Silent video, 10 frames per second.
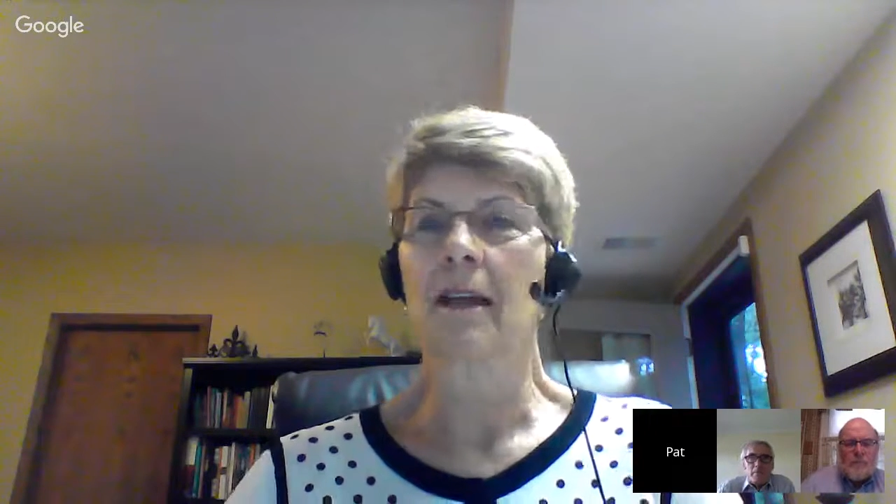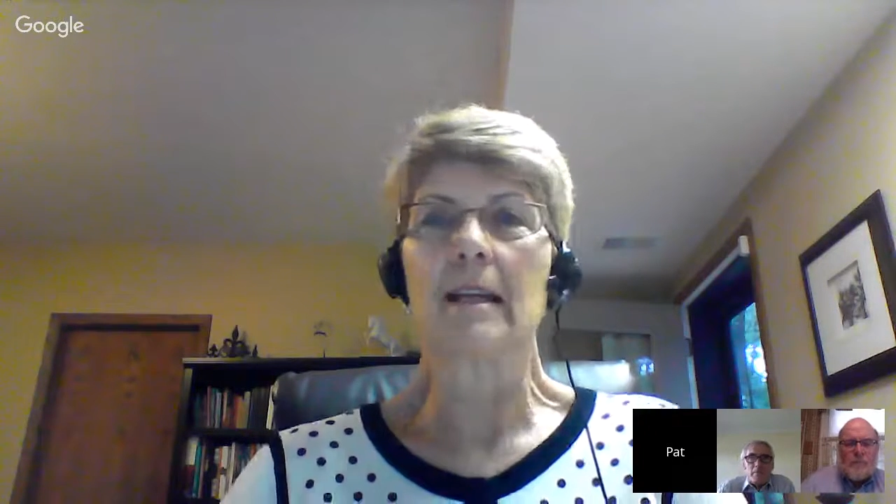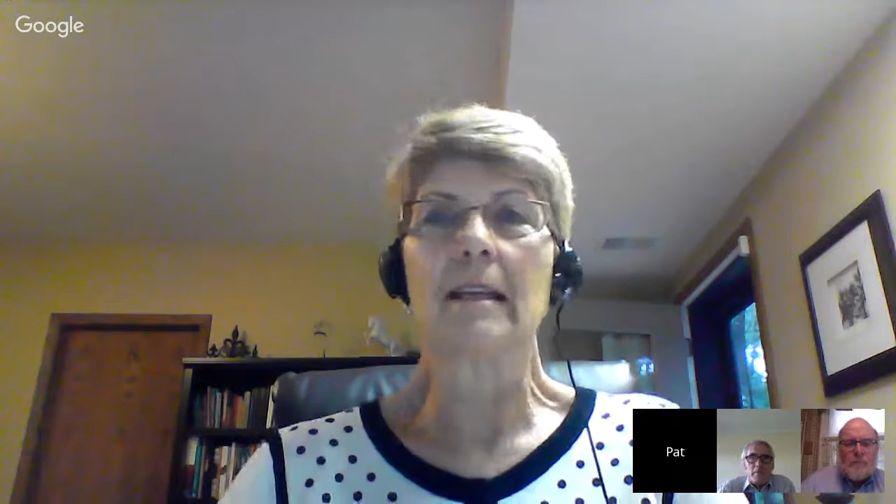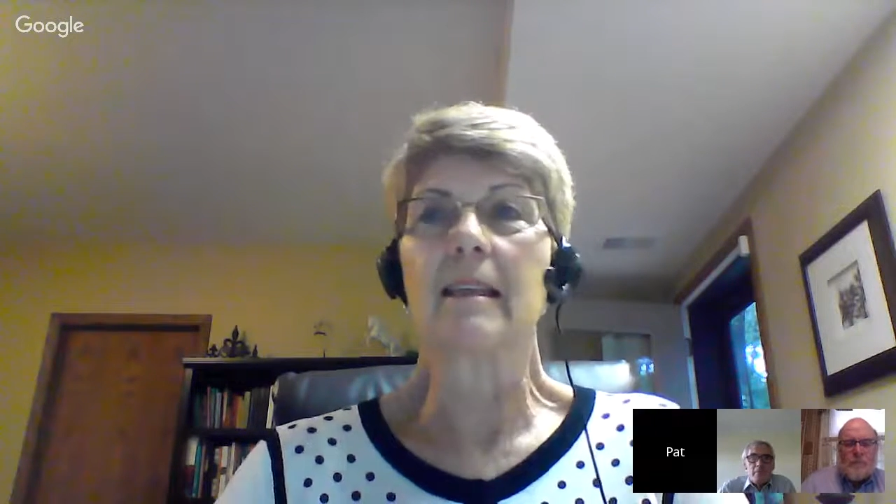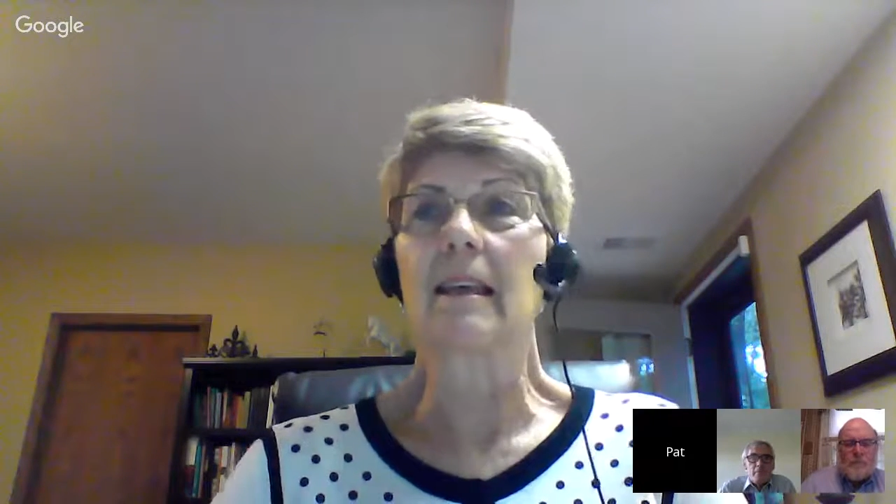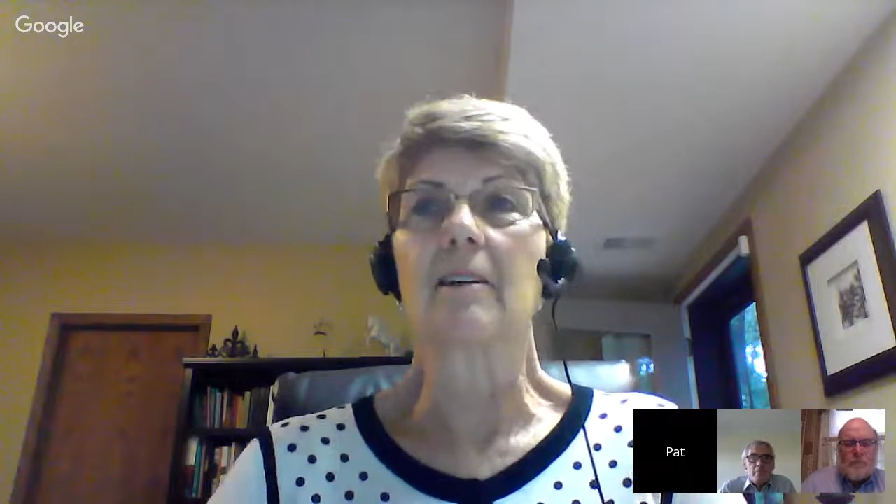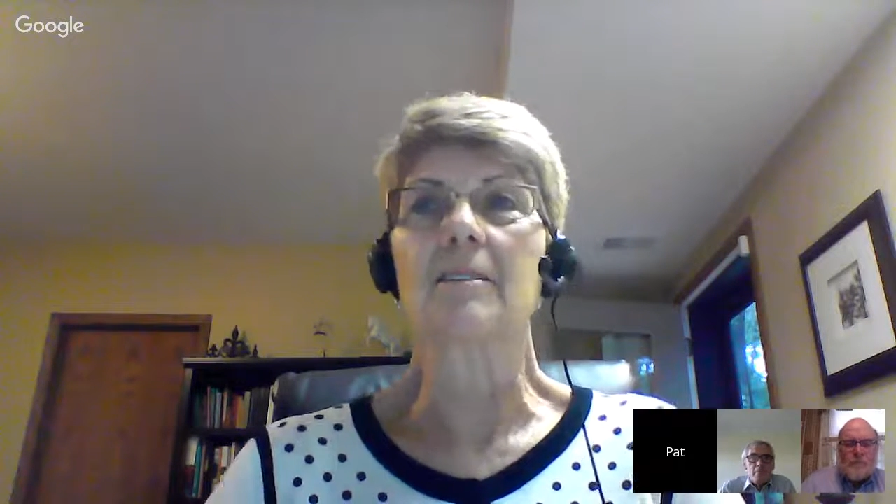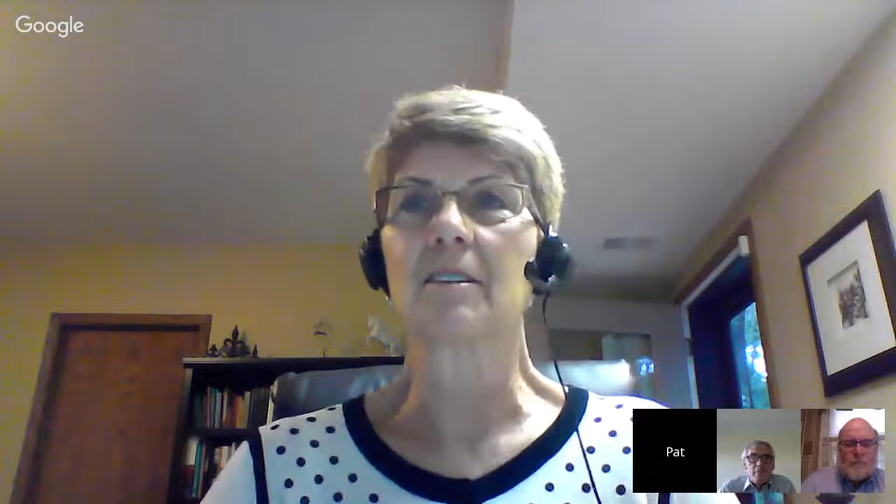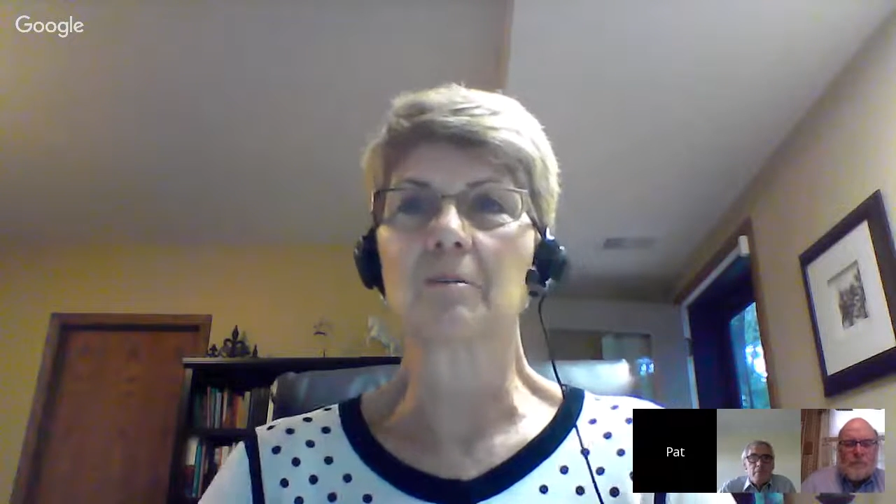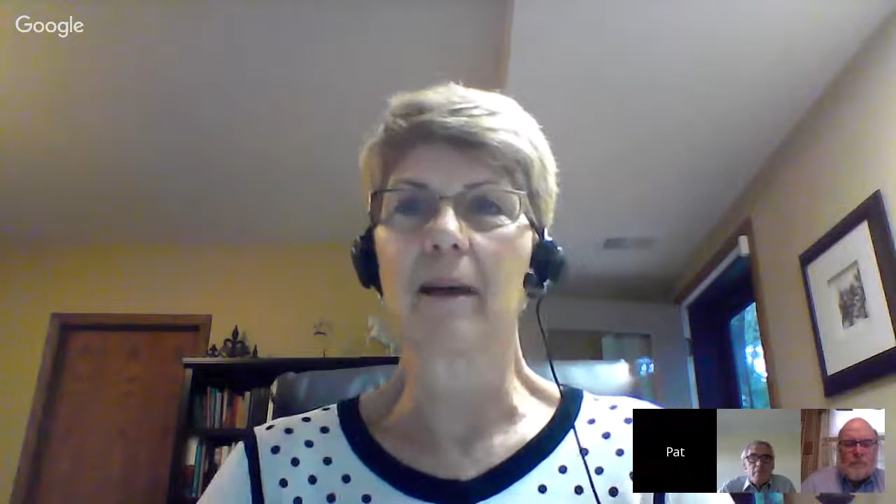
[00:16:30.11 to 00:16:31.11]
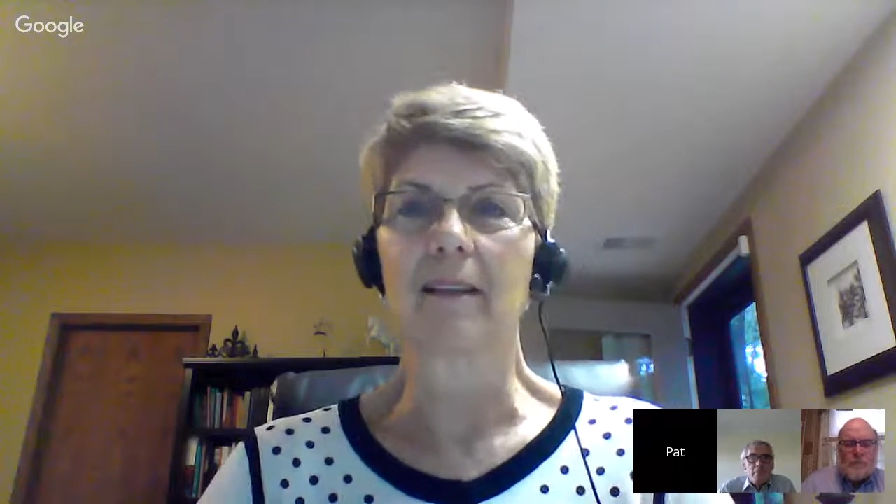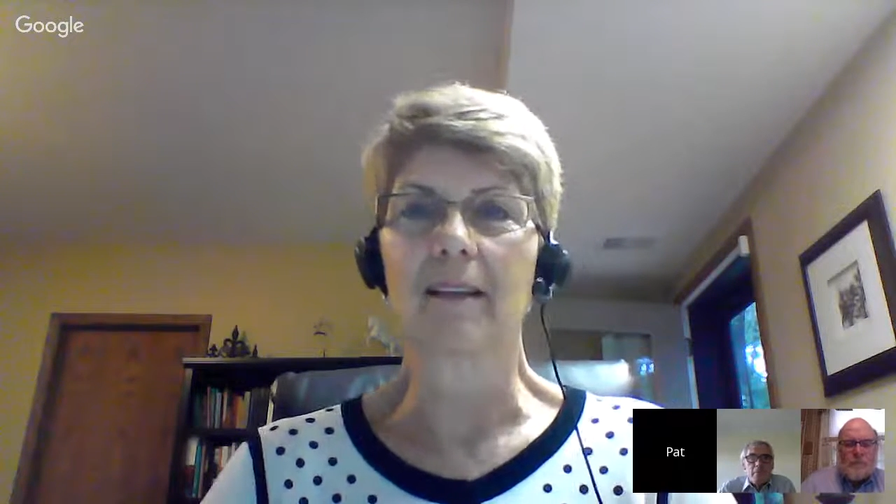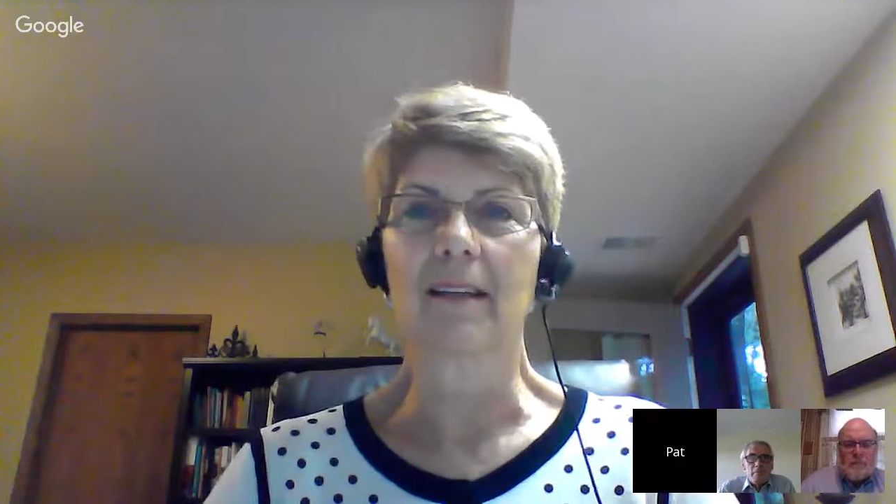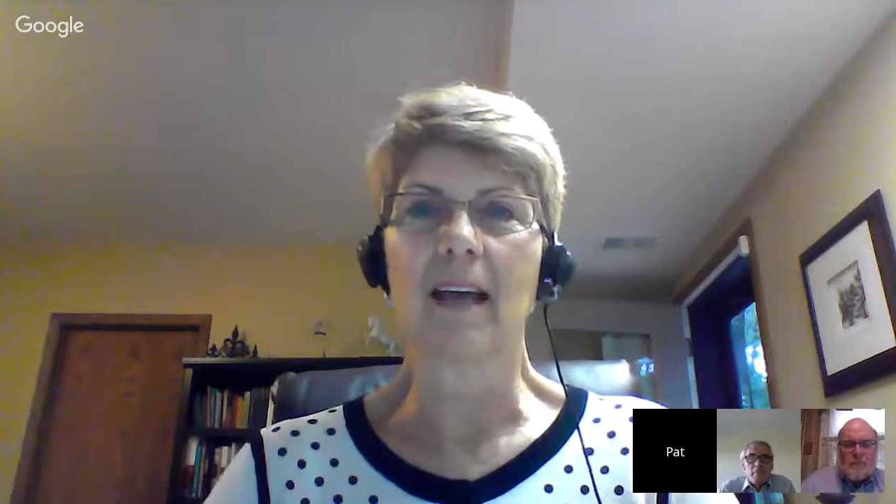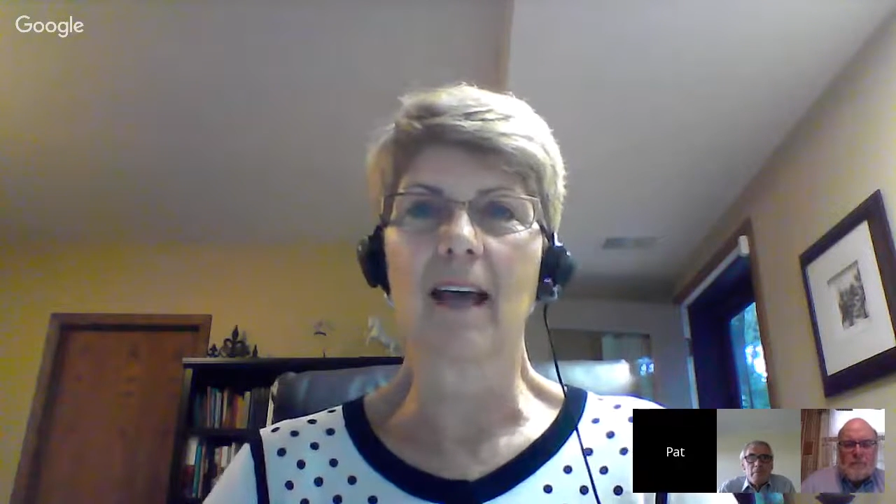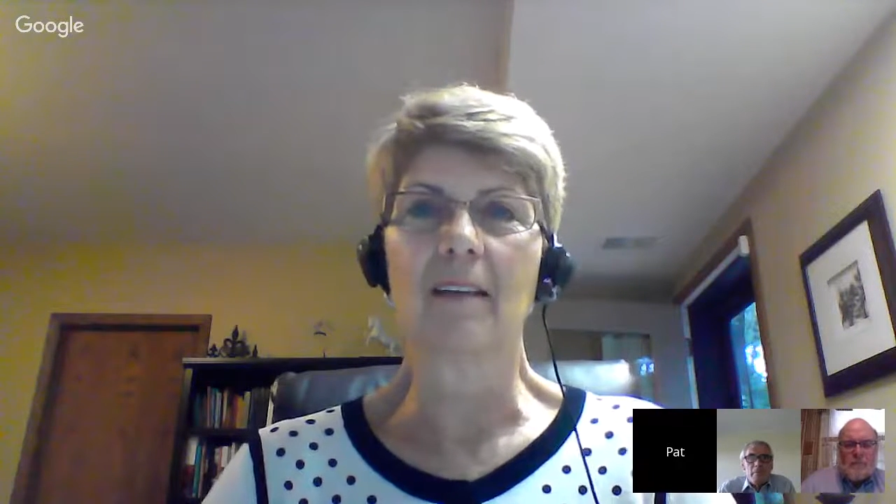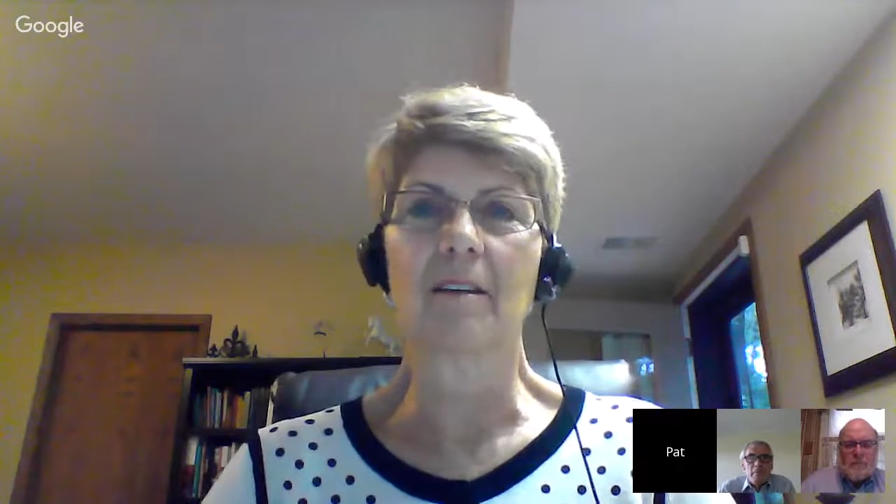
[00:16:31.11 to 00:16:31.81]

anything else that you might like to add